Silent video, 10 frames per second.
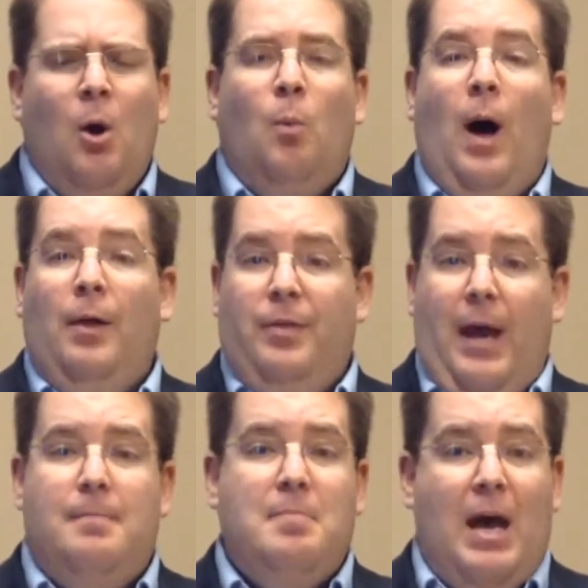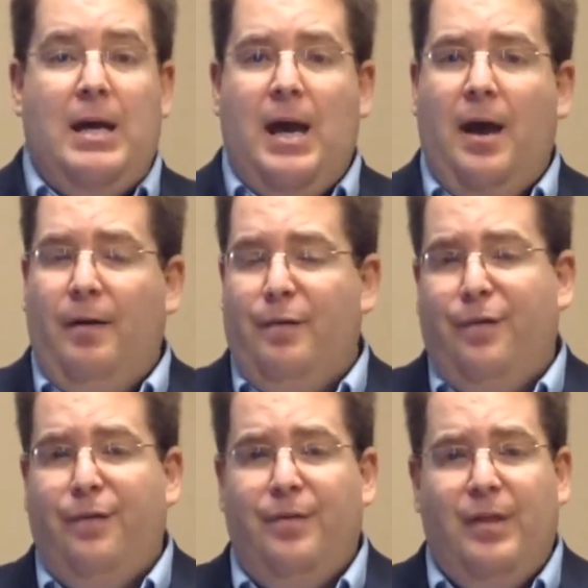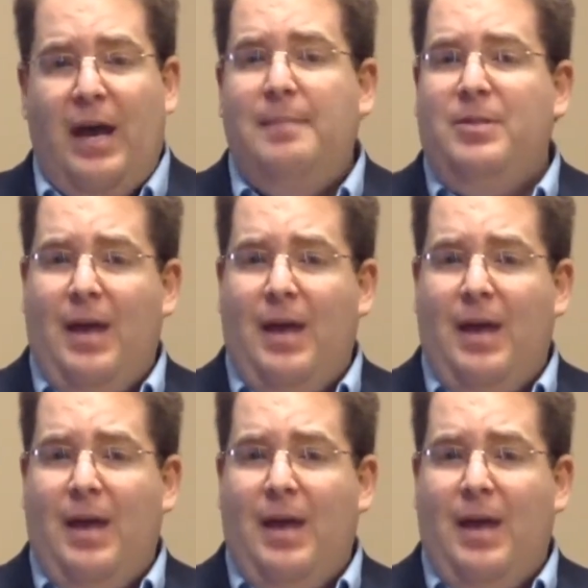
while they may have they